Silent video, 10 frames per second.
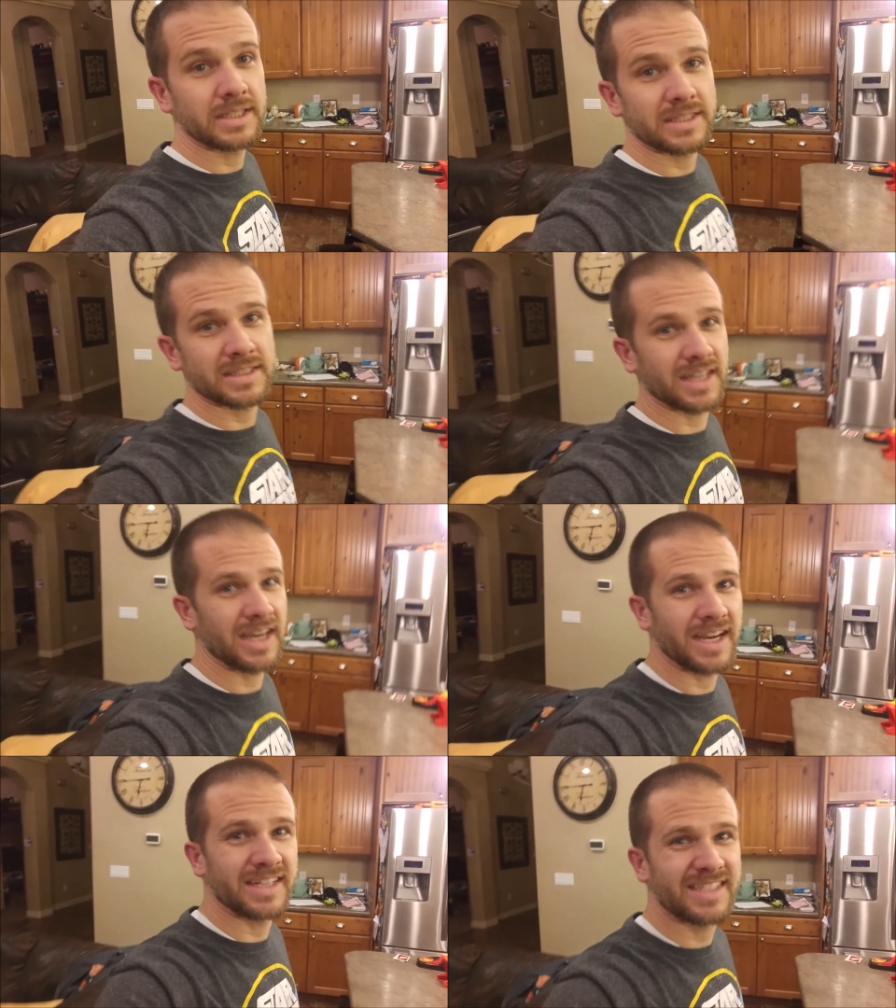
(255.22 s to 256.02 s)
It's,
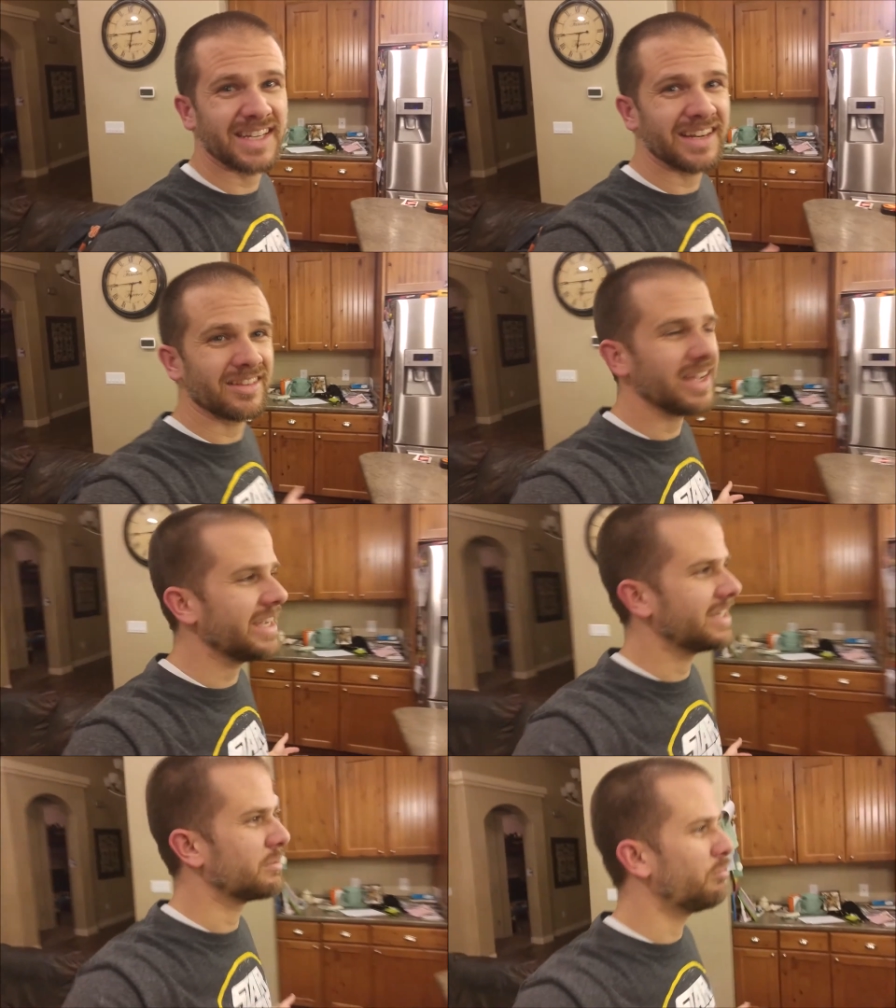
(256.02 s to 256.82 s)
uh, it's getting
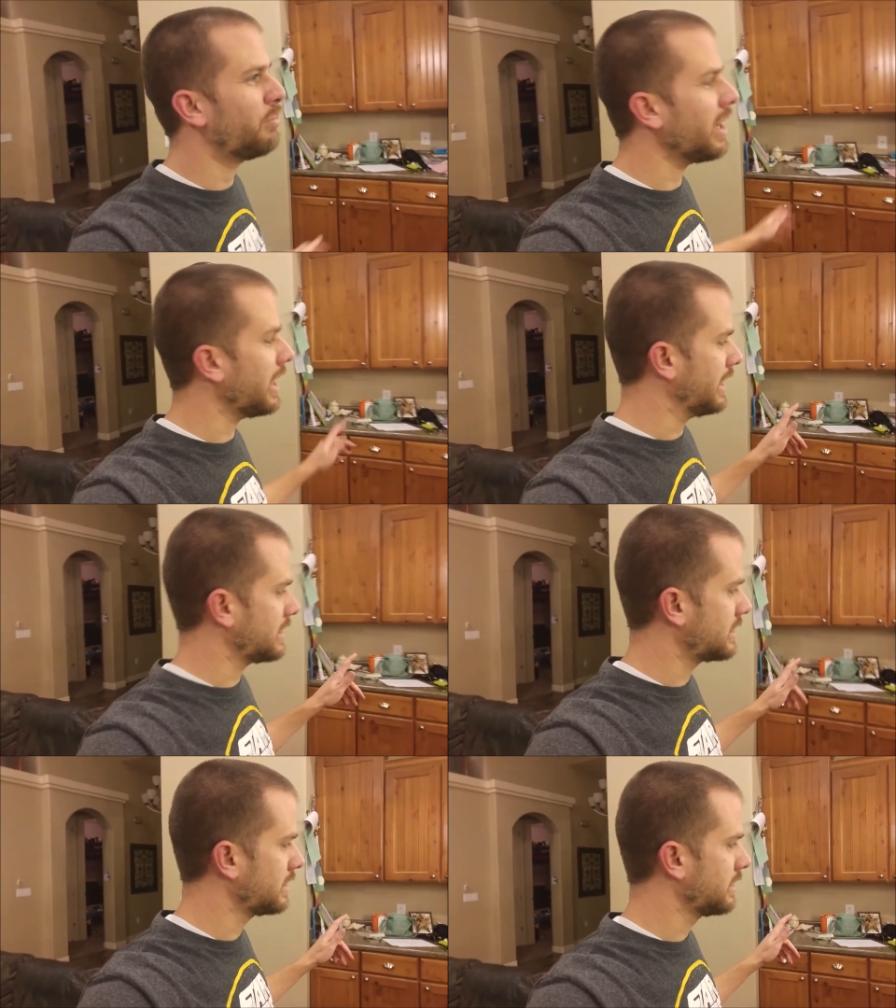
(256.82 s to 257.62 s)
late,
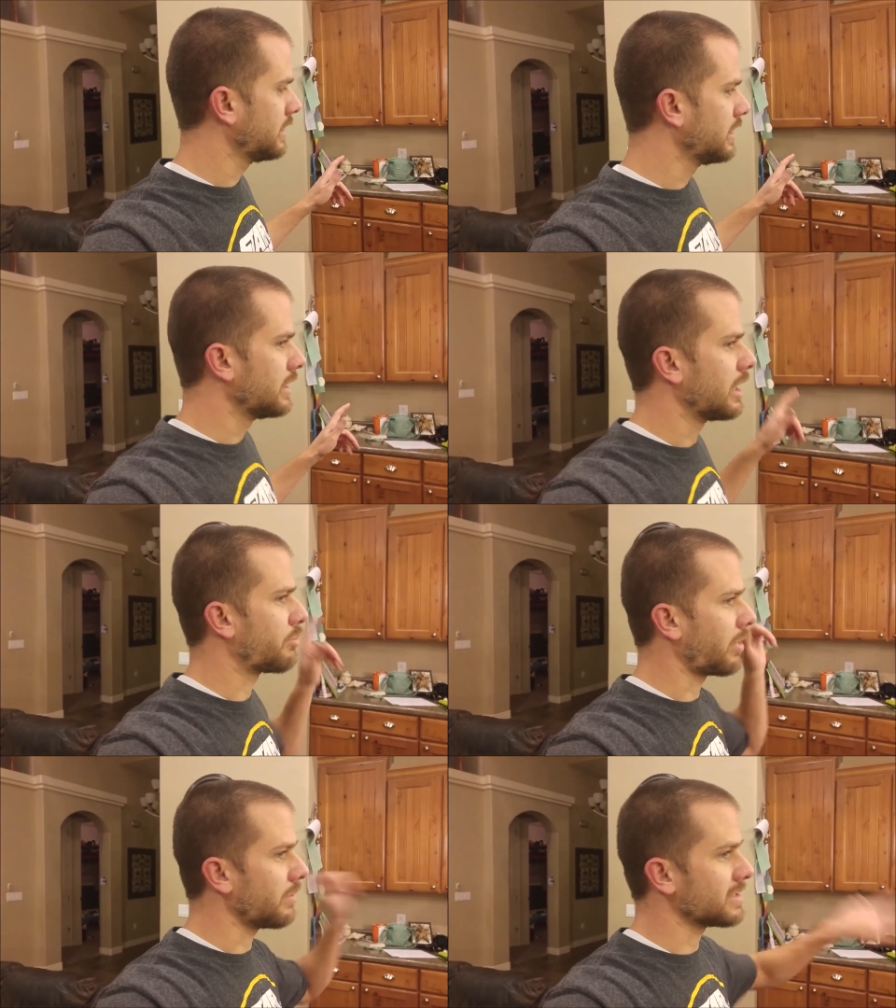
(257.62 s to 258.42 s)
but
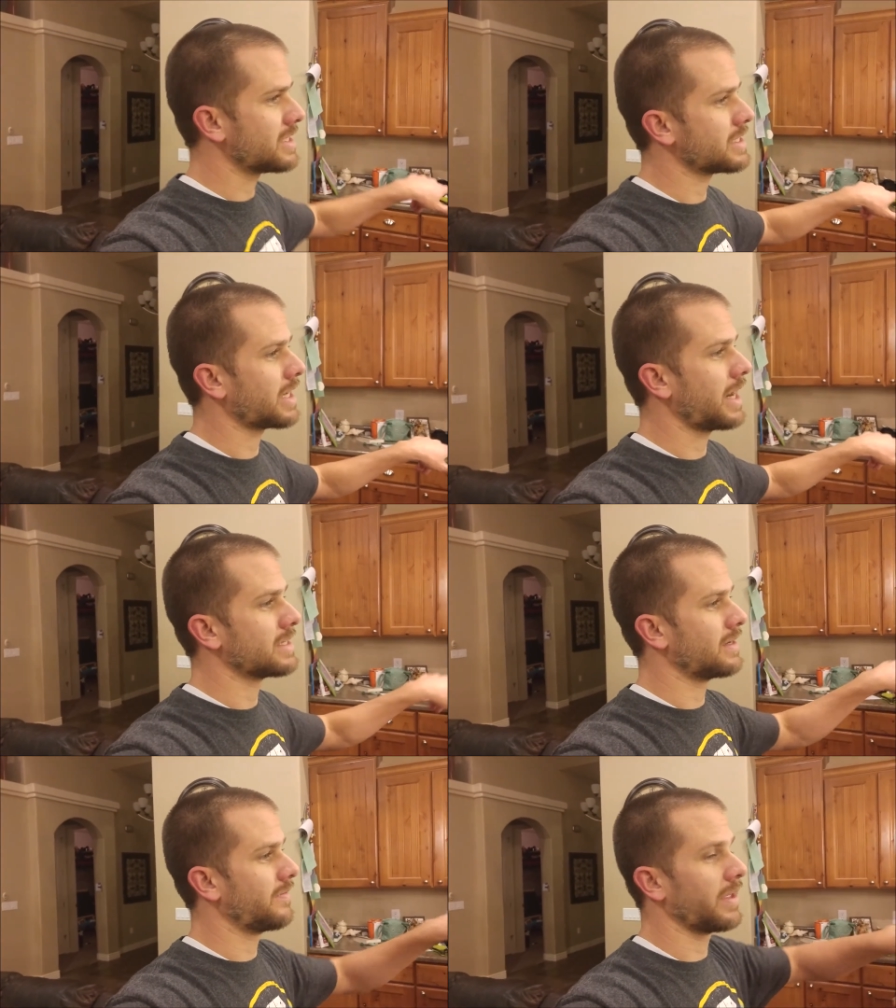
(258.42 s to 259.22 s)
I promised these
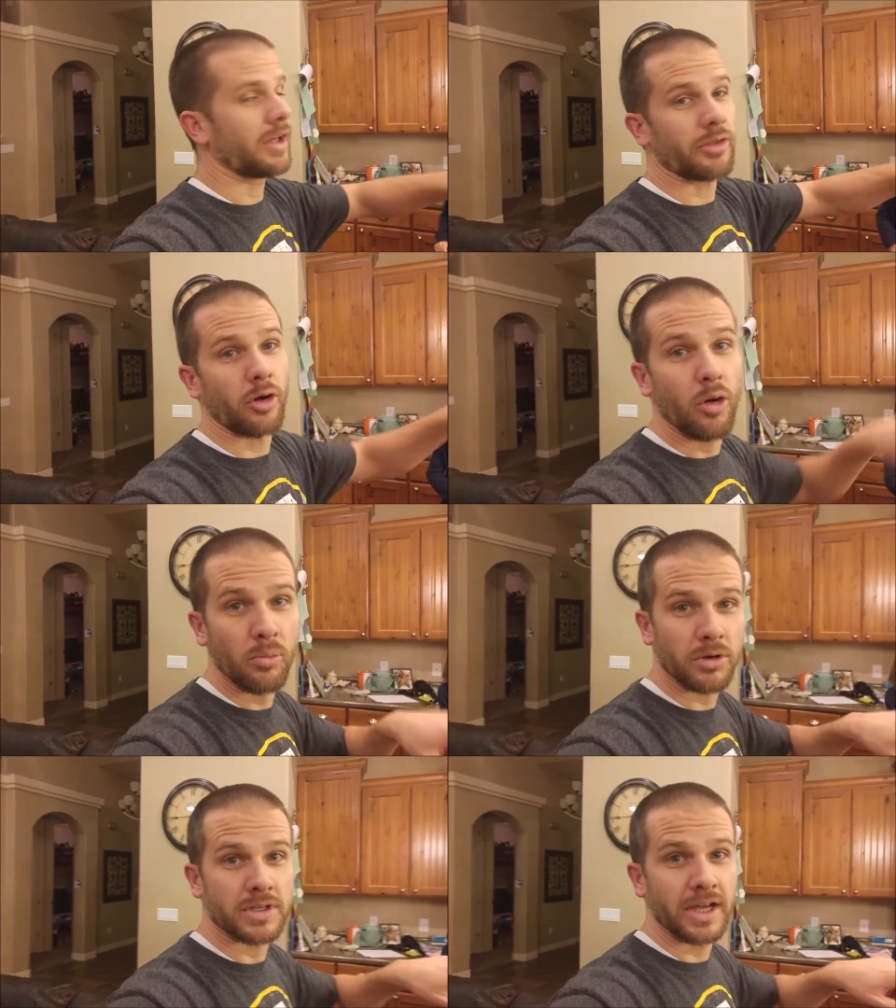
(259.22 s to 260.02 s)
guys that if they got their
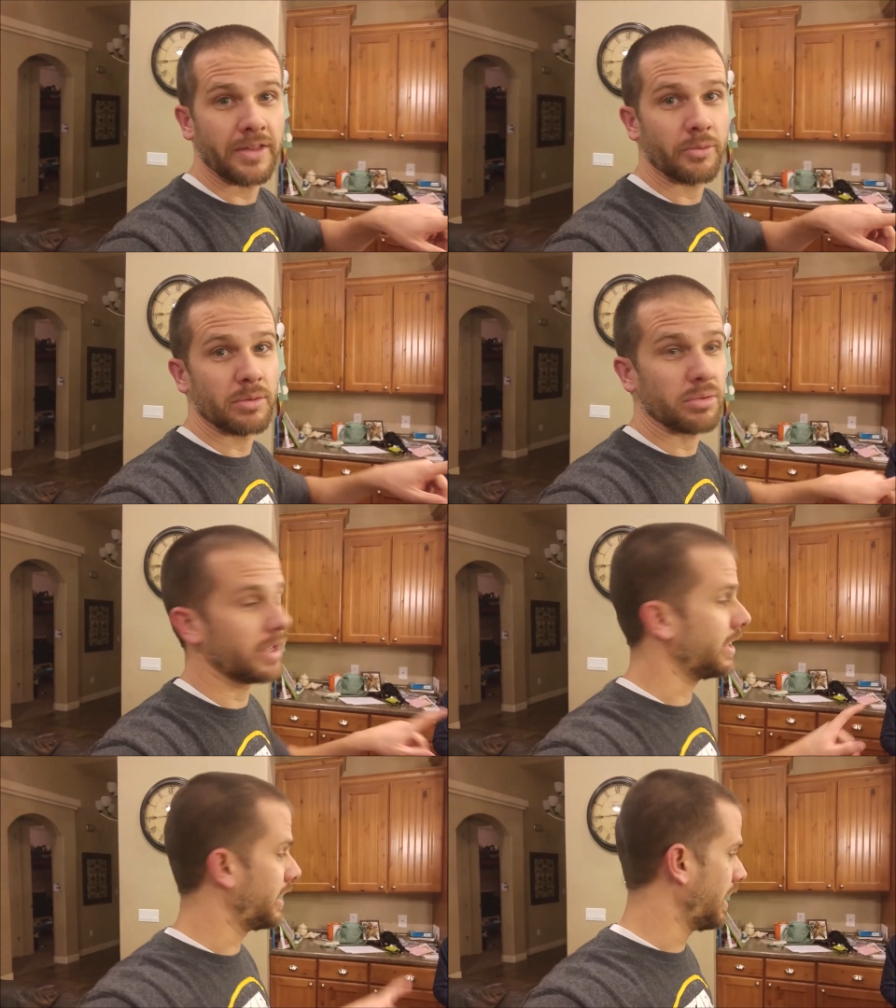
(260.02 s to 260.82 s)
homework done that we
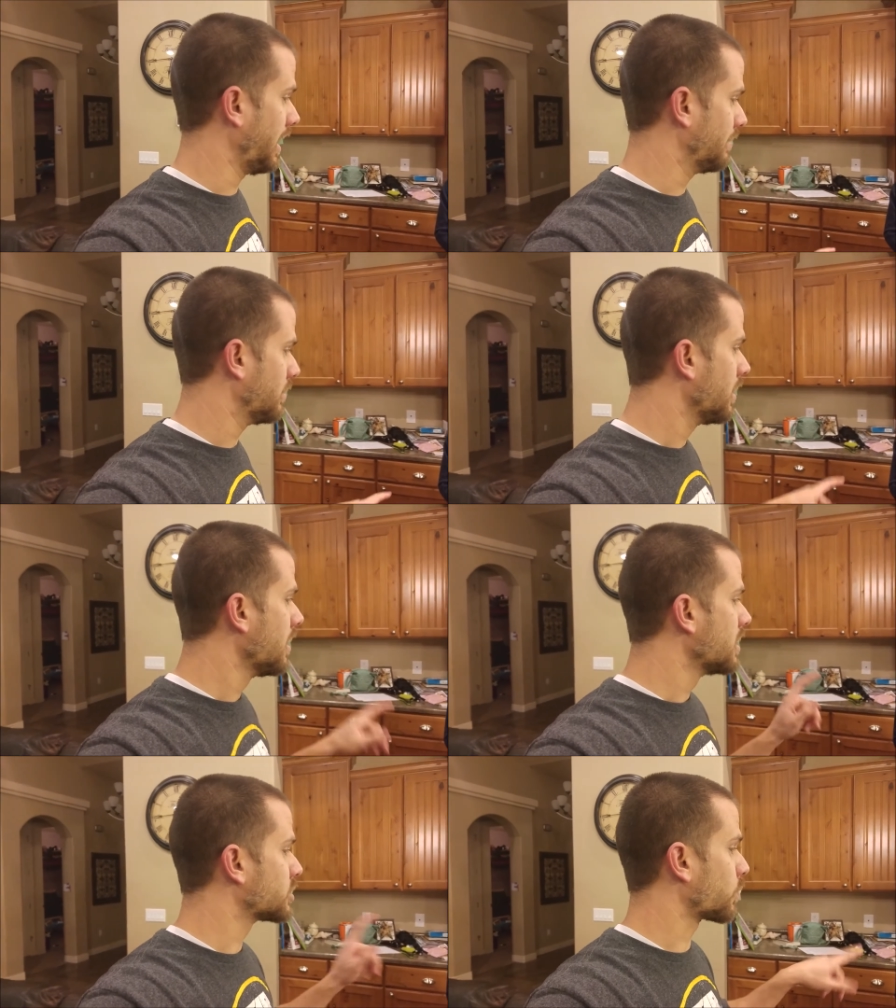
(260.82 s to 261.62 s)
play a game.
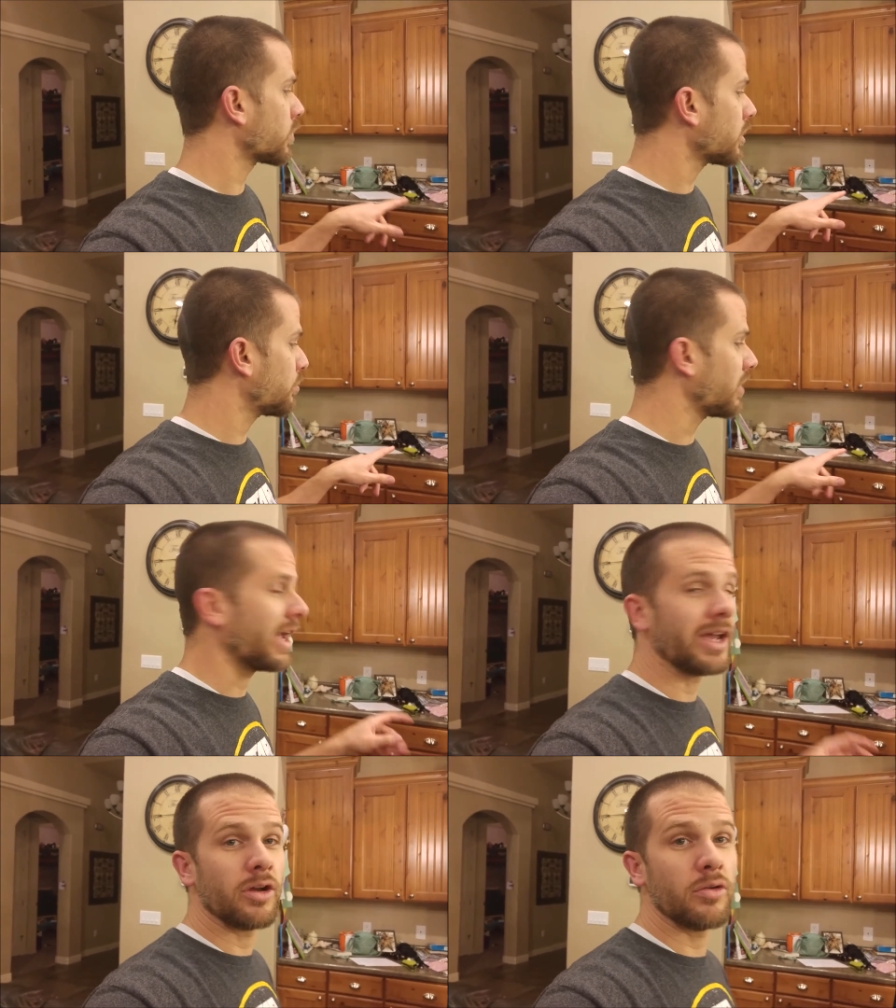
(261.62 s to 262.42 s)
So we're gonna
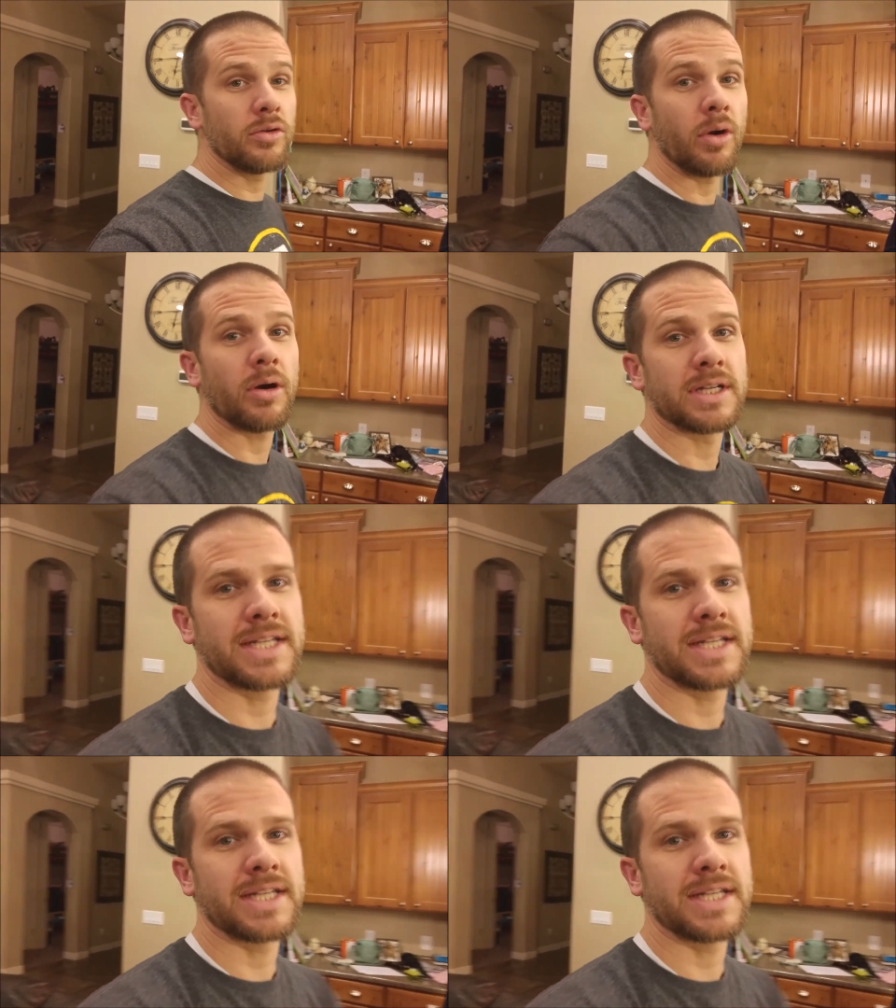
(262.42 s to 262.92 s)
play Uno